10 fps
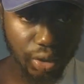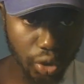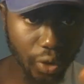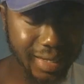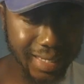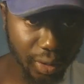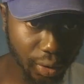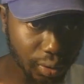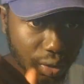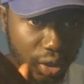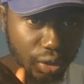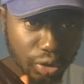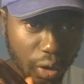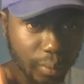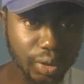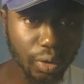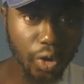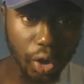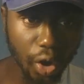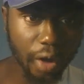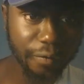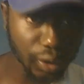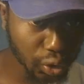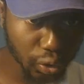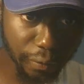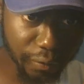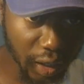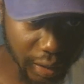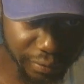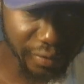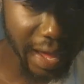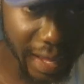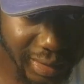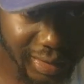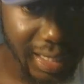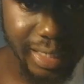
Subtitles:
Don't call the offense so fucking fast